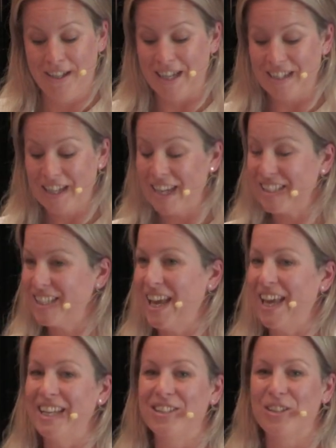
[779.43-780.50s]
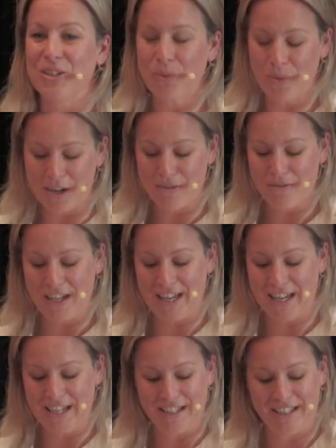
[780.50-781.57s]
They take 10 to 12
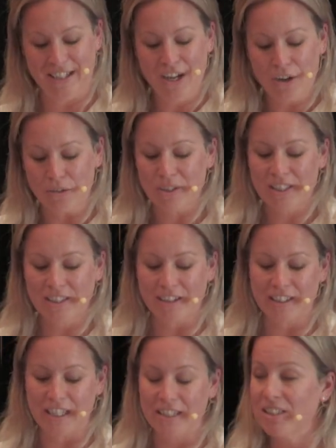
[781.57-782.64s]
years of study,